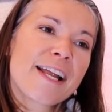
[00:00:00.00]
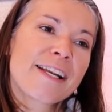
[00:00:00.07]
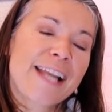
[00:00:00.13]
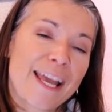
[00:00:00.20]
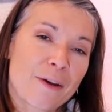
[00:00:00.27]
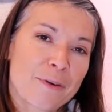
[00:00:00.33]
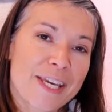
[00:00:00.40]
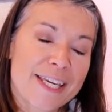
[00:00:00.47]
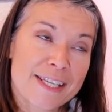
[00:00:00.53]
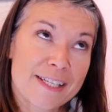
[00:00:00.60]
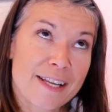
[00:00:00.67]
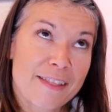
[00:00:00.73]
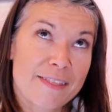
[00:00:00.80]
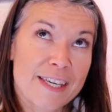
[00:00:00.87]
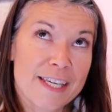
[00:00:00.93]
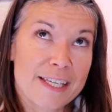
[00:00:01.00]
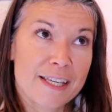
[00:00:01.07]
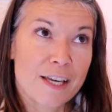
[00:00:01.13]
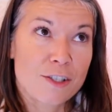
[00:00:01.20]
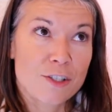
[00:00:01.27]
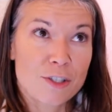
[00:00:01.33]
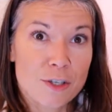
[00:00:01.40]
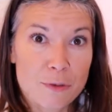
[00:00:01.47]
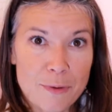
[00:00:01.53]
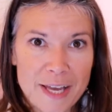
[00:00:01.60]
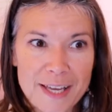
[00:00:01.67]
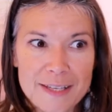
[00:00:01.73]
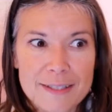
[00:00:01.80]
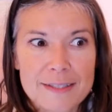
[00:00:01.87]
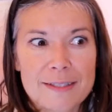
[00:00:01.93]
Now, in the
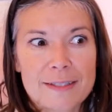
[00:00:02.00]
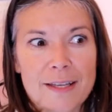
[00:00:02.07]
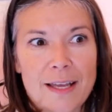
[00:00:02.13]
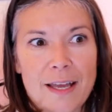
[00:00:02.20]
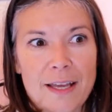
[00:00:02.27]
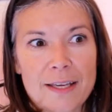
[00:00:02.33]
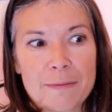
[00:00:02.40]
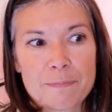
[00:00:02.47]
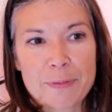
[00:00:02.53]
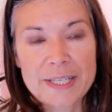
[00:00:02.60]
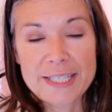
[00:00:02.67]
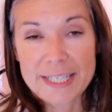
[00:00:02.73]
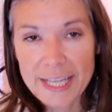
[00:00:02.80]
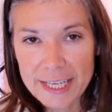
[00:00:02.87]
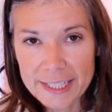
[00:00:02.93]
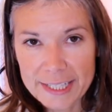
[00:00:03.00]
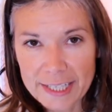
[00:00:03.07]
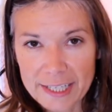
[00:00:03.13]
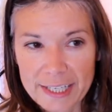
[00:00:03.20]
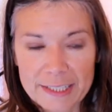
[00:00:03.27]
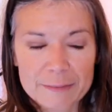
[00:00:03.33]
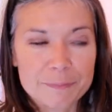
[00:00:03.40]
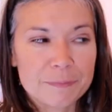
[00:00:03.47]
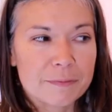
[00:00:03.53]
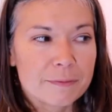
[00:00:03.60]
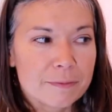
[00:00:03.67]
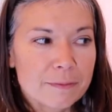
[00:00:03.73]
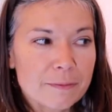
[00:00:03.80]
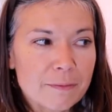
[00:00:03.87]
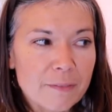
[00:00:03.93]
US in particular,
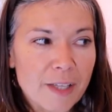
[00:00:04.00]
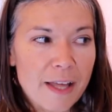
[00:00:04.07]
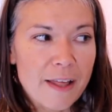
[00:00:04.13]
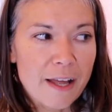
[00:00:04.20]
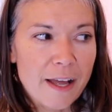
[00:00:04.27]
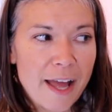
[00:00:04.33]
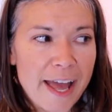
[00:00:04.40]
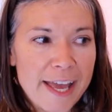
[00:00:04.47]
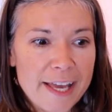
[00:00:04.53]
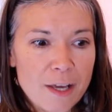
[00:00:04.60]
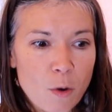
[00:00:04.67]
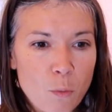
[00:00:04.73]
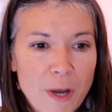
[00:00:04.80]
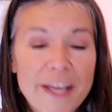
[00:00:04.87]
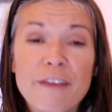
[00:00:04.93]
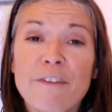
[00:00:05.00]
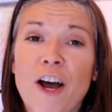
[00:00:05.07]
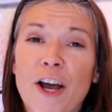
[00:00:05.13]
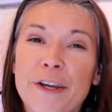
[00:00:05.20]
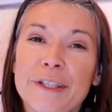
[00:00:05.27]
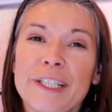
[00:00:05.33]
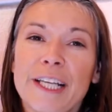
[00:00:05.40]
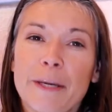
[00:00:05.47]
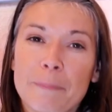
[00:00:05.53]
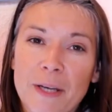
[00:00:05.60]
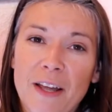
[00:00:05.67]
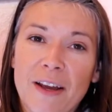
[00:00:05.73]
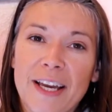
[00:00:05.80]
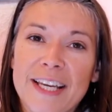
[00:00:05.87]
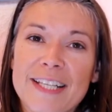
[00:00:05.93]
a waiver only
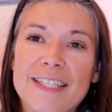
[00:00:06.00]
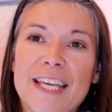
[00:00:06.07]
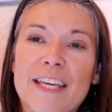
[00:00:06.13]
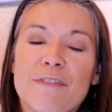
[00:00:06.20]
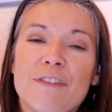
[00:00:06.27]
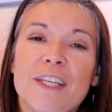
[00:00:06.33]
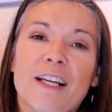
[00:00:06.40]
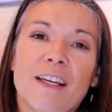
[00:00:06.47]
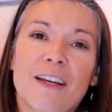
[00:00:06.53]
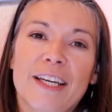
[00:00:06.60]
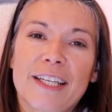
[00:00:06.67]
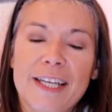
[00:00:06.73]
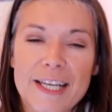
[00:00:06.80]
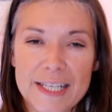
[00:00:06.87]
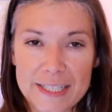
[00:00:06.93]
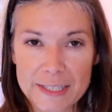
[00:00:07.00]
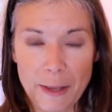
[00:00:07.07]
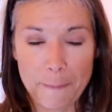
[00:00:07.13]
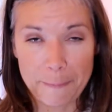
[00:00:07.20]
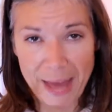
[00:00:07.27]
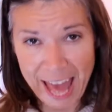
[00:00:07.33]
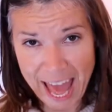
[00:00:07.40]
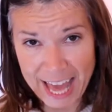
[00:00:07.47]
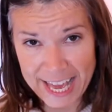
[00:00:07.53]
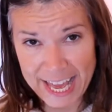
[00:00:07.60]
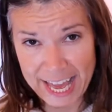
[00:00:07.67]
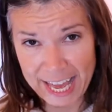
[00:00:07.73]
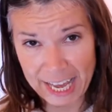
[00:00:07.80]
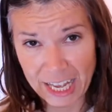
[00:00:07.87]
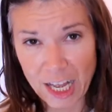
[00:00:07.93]
applies if the client is
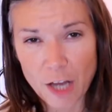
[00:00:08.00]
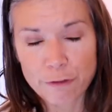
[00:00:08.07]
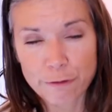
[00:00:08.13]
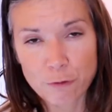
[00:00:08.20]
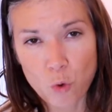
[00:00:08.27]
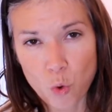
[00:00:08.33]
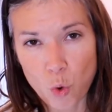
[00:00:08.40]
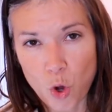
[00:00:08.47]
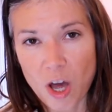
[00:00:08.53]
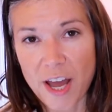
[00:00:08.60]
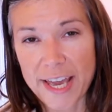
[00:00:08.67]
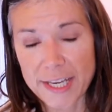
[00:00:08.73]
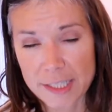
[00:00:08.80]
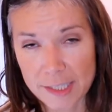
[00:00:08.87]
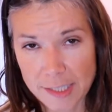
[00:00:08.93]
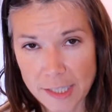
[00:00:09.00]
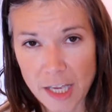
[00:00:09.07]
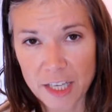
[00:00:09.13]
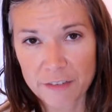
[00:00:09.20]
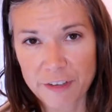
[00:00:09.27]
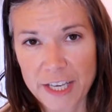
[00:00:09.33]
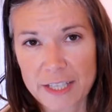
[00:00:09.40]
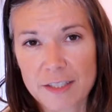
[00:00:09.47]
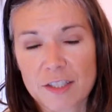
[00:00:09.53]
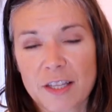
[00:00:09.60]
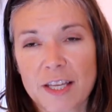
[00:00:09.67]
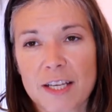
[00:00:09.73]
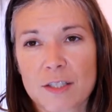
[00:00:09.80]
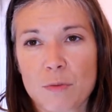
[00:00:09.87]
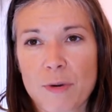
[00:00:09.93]
paying for a service. So
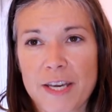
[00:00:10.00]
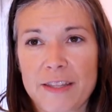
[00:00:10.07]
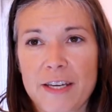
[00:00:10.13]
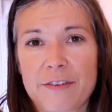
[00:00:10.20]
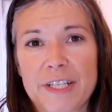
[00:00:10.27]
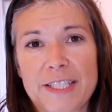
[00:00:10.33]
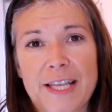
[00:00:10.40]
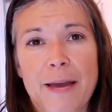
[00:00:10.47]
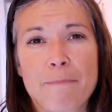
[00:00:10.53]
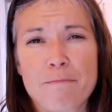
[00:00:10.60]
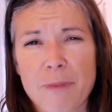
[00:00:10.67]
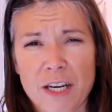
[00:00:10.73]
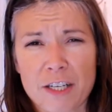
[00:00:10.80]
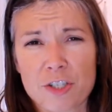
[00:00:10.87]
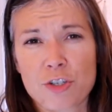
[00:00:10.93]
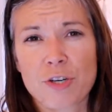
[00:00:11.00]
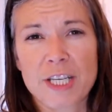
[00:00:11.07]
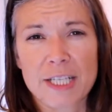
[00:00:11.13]
that's where there is that monetary